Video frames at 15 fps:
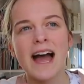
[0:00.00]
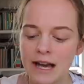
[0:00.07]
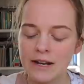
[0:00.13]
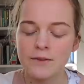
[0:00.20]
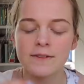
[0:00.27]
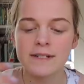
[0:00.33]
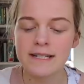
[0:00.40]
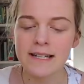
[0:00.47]

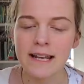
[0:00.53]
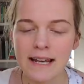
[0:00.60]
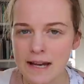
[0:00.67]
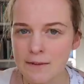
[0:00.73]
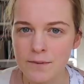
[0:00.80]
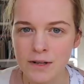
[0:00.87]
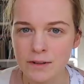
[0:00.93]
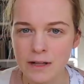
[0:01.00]
And obviously, like,
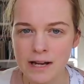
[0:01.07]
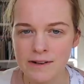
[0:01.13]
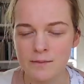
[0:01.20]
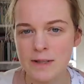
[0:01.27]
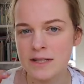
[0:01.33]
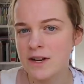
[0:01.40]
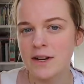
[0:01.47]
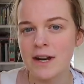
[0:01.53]
in real life,
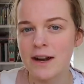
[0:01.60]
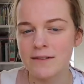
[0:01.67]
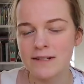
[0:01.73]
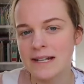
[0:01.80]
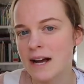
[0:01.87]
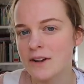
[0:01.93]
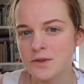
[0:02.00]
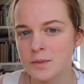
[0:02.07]
we don't have a
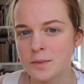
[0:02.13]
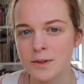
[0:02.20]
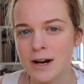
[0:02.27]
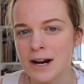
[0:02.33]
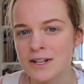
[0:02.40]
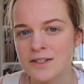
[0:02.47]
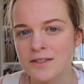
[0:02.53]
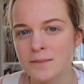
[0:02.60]
natural
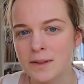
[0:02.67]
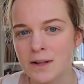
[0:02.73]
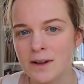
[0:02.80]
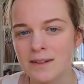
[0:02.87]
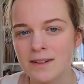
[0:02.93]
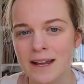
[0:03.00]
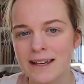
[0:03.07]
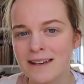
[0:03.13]
progression of
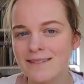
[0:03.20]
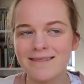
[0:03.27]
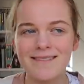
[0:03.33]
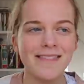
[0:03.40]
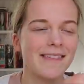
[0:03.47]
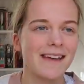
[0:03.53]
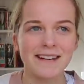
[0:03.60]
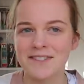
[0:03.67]
plot. Like,
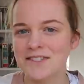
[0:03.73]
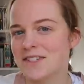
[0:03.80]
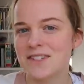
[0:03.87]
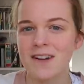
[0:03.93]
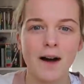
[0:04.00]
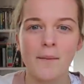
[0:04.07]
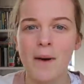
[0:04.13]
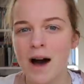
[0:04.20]
things just
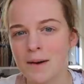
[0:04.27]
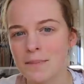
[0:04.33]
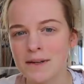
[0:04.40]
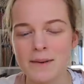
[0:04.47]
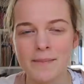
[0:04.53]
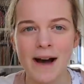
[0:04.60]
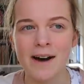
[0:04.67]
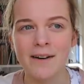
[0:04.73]
come up
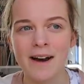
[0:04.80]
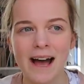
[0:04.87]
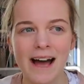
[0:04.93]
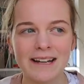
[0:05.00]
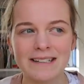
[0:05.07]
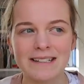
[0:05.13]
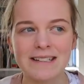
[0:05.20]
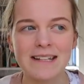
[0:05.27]
and about,
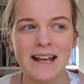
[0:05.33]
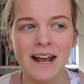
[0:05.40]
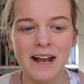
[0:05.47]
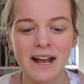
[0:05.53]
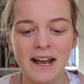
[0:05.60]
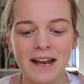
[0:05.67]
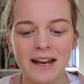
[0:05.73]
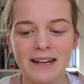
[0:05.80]
and
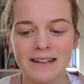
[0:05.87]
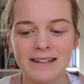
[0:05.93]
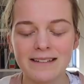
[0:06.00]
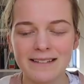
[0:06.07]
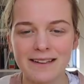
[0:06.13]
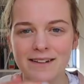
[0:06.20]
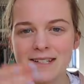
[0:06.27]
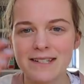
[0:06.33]

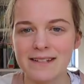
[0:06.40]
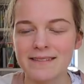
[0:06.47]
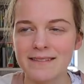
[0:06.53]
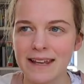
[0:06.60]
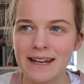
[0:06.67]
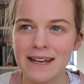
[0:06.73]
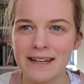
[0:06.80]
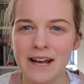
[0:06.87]
there isn't
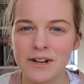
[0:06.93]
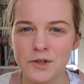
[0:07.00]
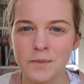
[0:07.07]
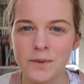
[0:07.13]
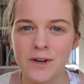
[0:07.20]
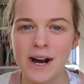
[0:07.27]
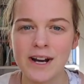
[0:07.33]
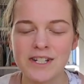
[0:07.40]
like a natural
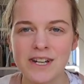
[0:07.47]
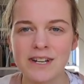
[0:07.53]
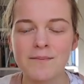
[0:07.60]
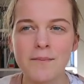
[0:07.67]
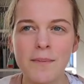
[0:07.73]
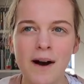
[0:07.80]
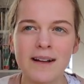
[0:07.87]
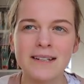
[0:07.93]

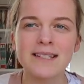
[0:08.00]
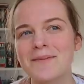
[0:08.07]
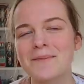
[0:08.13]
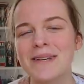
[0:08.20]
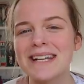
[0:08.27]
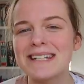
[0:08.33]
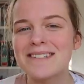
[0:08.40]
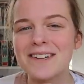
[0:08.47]
progression, but
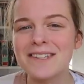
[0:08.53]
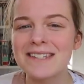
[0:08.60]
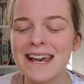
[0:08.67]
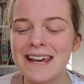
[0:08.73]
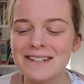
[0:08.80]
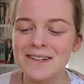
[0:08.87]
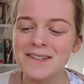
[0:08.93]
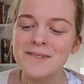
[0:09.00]
it
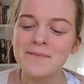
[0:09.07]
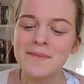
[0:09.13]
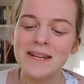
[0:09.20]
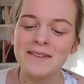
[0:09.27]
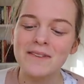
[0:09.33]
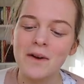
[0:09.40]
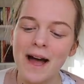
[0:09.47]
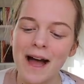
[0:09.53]
does
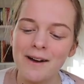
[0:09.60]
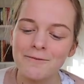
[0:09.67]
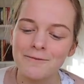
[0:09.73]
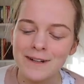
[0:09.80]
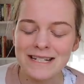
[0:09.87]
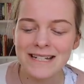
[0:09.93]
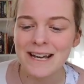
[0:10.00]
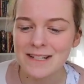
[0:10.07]
mean that
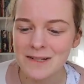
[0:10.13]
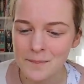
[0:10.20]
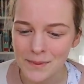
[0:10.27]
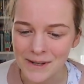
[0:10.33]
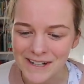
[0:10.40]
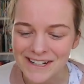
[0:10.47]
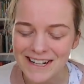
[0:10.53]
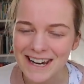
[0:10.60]
reading it as a
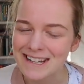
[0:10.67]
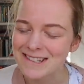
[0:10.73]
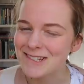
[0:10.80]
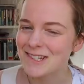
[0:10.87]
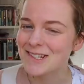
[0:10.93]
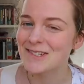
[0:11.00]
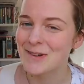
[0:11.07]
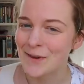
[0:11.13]
book, it's
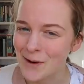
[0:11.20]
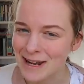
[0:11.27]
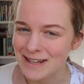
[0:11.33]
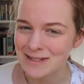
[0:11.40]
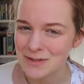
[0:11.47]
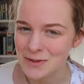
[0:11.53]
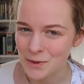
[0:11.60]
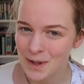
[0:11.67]
just not
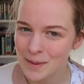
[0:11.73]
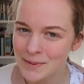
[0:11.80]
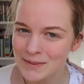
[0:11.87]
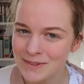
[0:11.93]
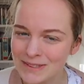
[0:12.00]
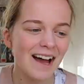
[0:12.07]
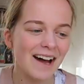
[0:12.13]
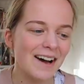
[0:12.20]
as
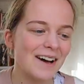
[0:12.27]
enjoyable.